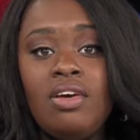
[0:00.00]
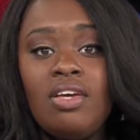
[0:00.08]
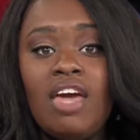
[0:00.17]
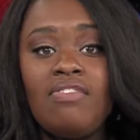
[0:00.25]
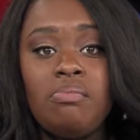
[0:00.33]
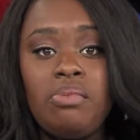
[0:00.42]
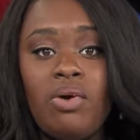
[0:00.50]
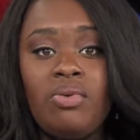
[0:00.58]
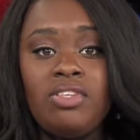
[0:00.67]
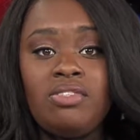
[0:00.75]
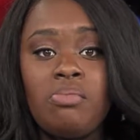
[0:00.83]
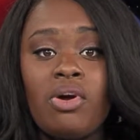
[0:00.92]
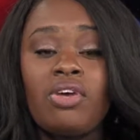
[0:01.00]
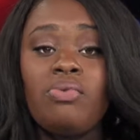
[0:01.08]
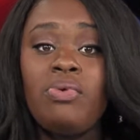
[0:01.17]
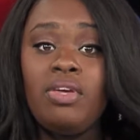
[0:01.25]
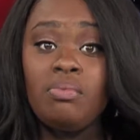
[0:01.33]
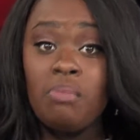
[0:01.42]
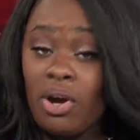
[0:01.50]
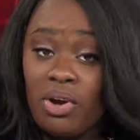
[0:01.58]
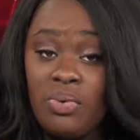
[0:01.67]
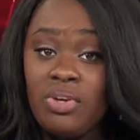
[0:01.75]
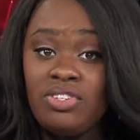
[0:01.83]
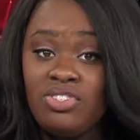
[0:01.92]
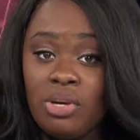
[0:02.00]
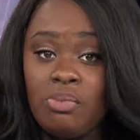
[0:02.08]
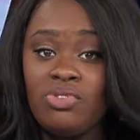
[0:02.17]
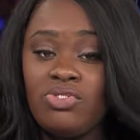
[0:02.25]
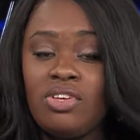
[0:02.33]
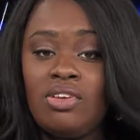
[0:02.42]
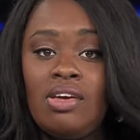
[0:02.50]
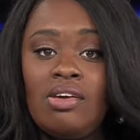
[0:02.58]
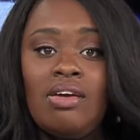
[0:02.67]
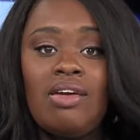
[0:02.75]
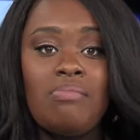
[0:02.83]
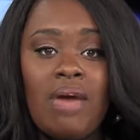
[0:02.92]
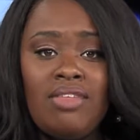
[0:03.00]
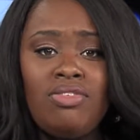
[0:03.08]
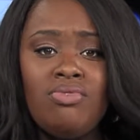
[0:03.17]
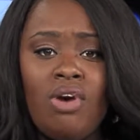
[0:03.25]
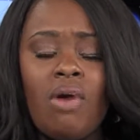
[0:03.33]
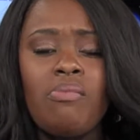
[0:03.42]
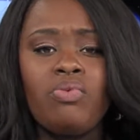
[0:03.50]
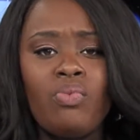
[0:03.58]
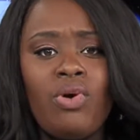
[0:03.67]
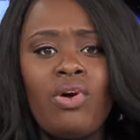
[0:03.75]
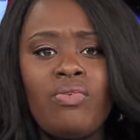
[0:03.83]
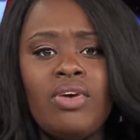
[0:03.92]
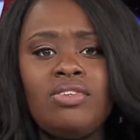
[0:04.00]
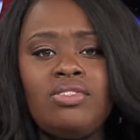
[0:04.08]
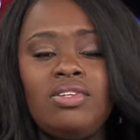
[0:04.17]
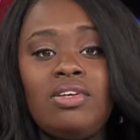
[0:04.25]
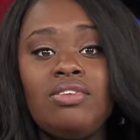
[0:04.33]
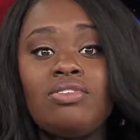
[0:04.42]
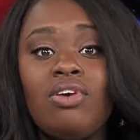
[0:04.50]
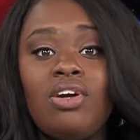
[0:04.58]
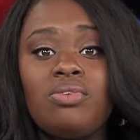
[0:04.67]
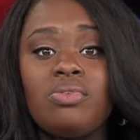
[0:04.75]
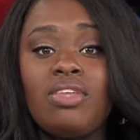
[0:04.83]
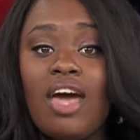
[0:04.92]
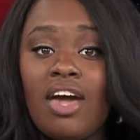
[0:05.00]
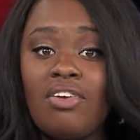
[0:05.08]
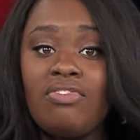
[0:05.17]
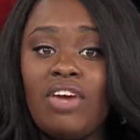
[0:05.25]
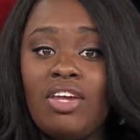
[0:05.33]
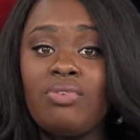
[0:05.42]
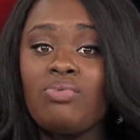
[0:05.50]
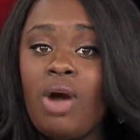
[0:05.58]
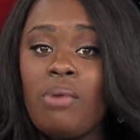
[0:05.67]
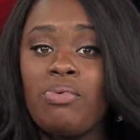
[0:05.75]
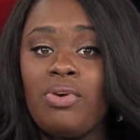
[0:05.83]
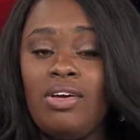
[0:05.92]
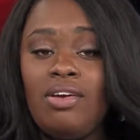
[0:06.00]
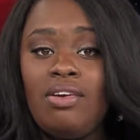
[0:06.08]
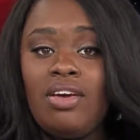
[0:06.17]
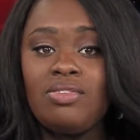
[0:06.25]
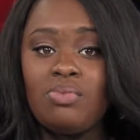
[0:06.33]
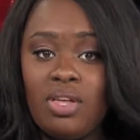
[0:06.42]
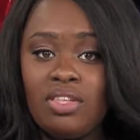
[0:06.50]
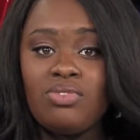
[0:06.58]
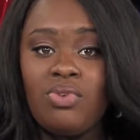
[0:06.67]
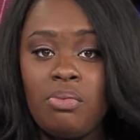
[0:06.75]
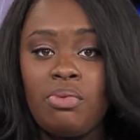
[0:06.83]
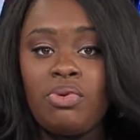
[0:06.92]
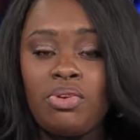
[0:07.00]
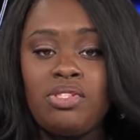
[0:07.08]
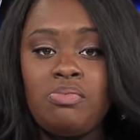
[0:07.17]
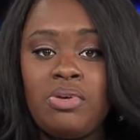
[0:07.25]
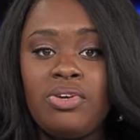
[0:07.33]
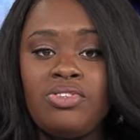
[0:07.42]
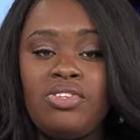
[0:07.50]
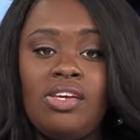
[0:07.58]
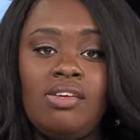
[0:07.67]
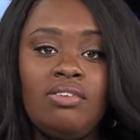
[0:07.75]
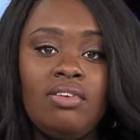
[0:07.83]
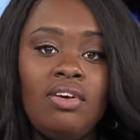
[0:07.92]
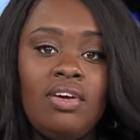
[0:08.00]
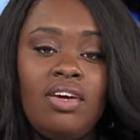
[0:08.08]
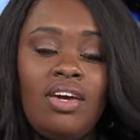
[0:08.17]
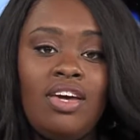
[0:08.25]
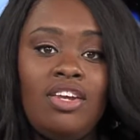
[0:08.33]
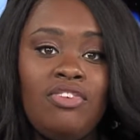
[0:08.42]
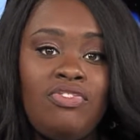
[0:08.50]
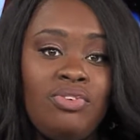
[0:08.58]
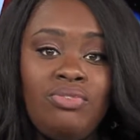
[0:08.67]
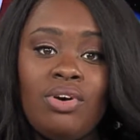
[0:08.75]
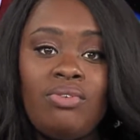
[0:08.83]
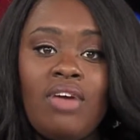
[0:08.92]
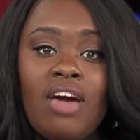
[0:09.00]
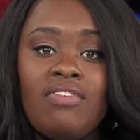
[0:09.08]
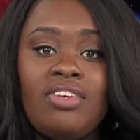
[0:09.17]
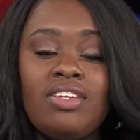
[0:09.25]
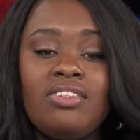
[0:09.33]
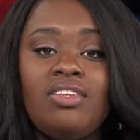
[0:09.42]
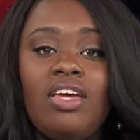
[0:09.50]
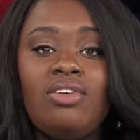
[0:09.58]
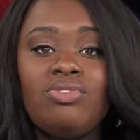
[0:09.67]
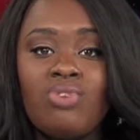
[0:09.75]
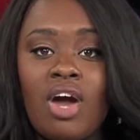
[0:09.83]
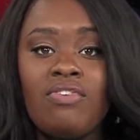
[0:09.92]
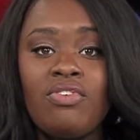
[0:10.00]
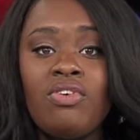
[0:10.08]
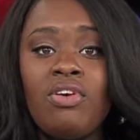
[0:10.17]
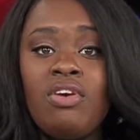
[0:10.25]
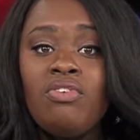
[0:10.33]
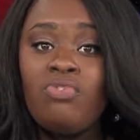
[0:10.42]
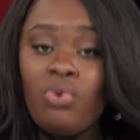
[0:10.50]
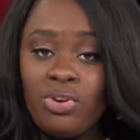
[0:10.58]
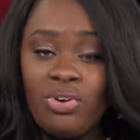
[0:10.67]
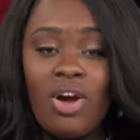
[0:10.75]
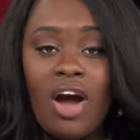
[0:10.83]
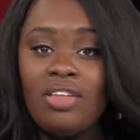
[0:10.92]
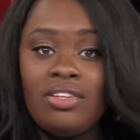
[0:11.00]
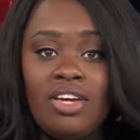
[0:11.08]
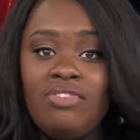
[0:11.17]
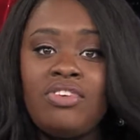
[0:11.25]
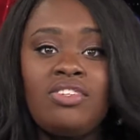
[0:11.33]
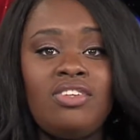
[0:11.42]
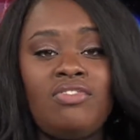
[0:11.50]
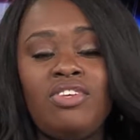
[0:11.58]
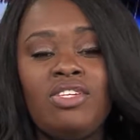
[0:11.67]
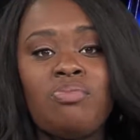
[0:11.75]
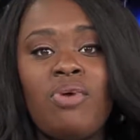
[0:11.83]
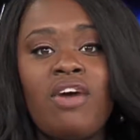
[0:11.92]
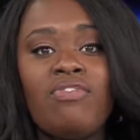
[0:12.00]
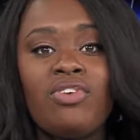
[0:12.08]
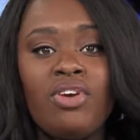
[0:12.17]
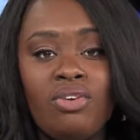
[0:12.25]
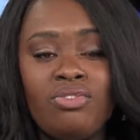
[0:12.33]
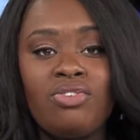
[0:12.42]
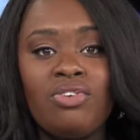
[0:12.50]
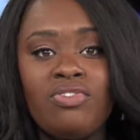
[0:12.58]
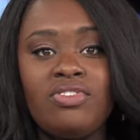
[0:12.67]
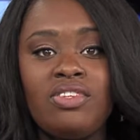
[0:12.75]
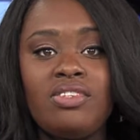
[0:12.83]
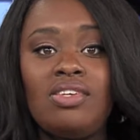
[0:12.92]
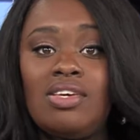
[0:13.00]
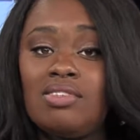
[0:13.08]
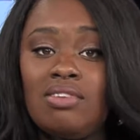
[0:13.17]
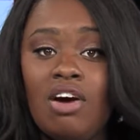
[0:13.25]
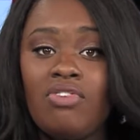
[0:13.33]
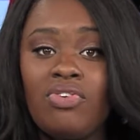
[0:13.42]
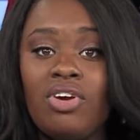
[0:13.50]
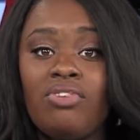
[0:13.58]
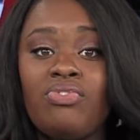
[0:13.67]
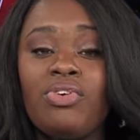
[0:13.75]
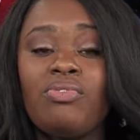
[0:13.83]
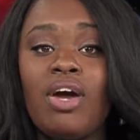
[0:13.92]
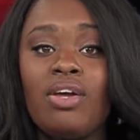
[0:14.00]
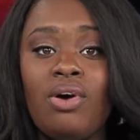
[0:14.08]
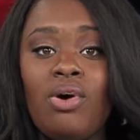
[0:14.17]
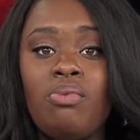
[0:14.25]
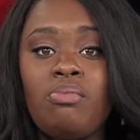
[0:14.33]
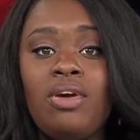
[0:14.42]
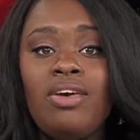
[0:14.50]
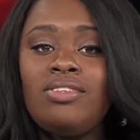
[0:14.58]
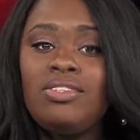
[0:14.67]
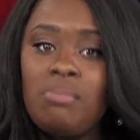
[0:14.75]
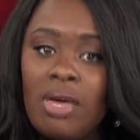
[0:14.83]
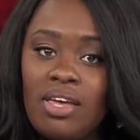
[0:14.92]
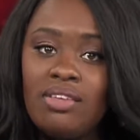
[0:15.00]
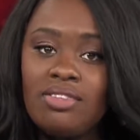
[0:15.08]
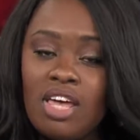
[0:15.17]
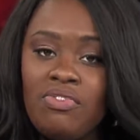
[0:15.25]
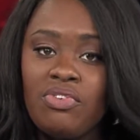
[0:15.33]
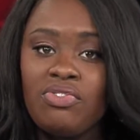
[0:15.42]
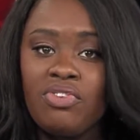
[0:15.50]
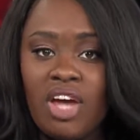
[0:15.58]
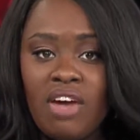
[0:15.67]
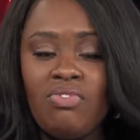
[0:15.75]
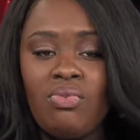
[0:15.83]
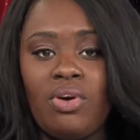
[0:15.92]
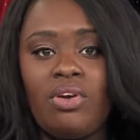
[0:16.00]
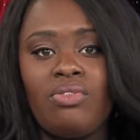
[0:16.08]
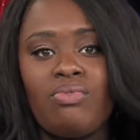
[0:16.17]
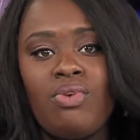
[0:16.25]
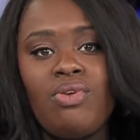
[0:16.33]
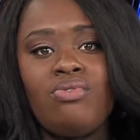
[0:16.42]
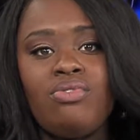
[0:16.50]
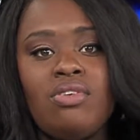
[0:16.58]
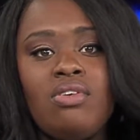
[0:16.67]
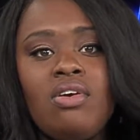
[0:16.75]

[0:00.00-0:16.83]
Kevin Bowens, Mar Marquise Jimerson, and Matthew Garman were arrested and charged with aggravated robbery, as well as criminal conspiracy. And if you don't have a designated driver for your holiday festivities, Bradford Health Services is offering a free ride home to make it safer for everyone on the road.